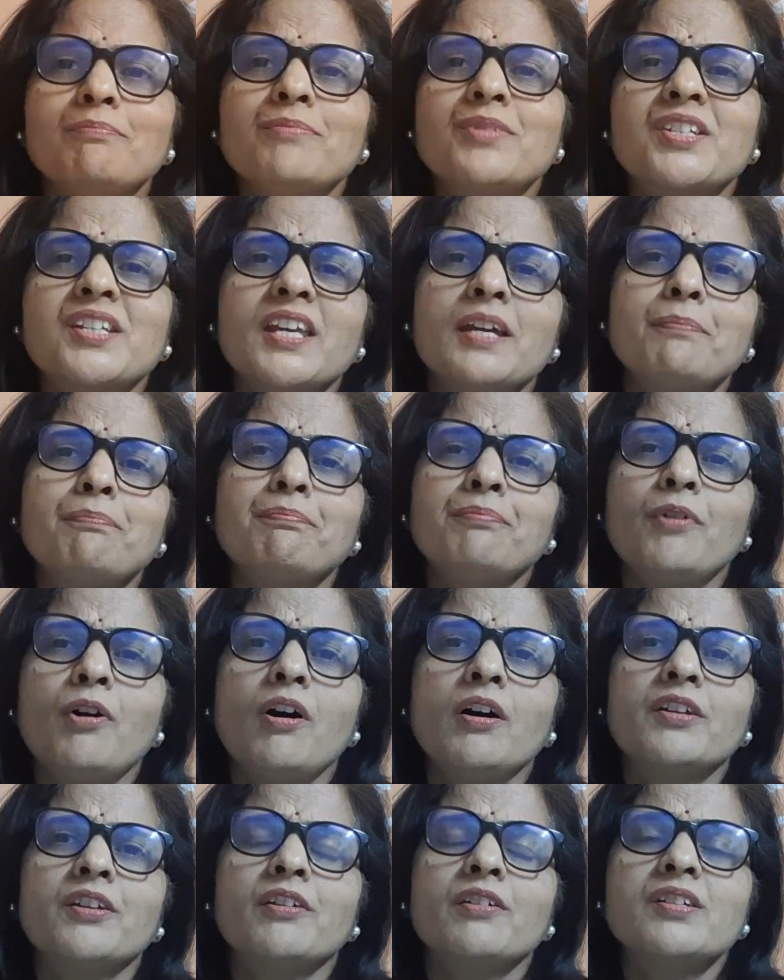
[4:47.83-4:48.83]
skip
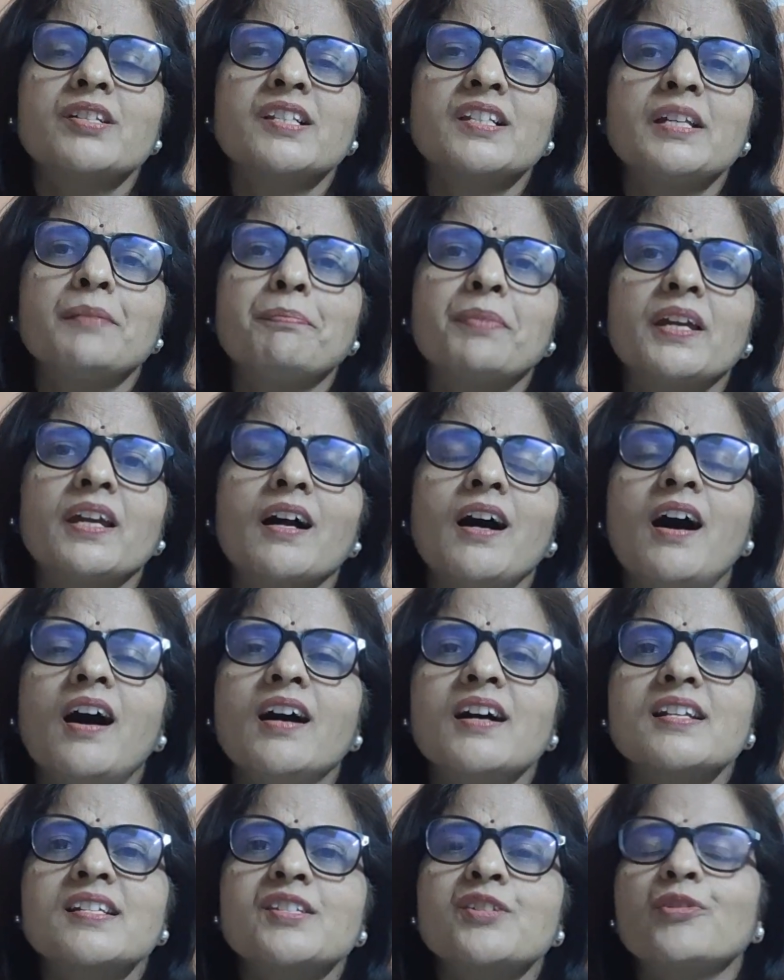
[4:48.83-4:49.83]
on your sleeping
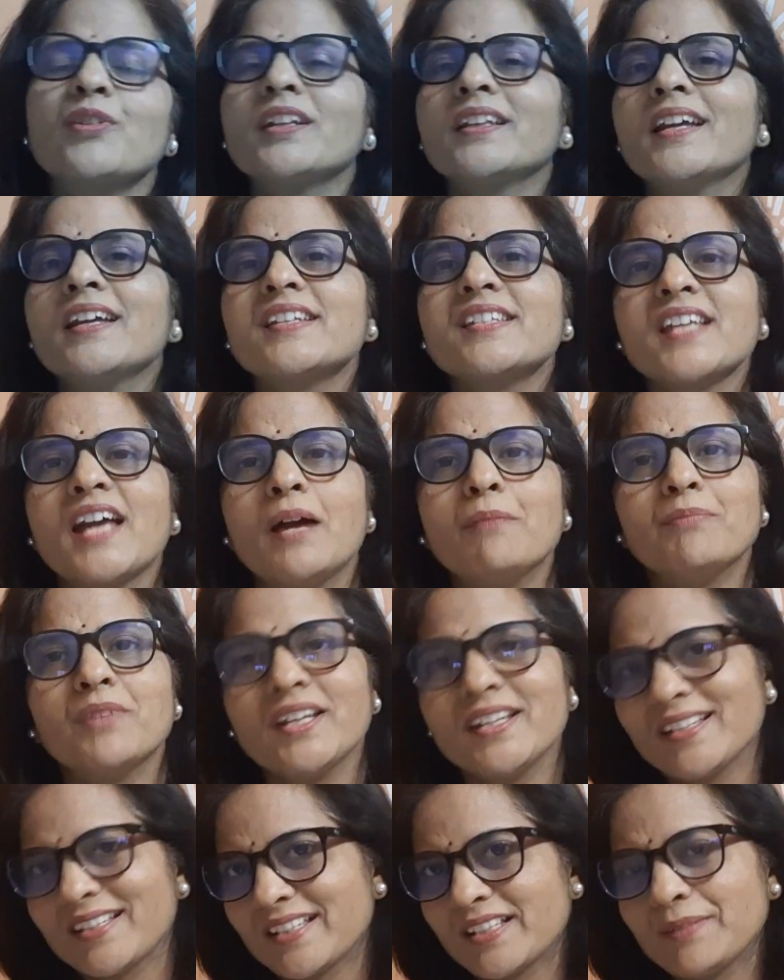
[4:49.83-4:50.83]
hours during the exam
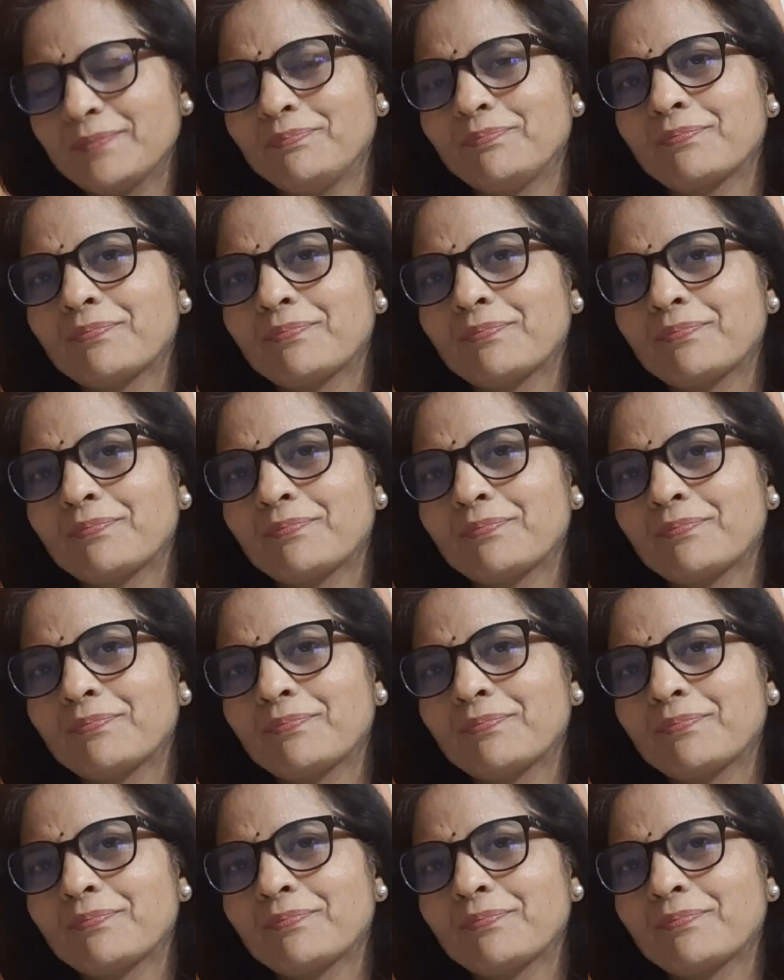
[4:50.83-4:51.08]
days,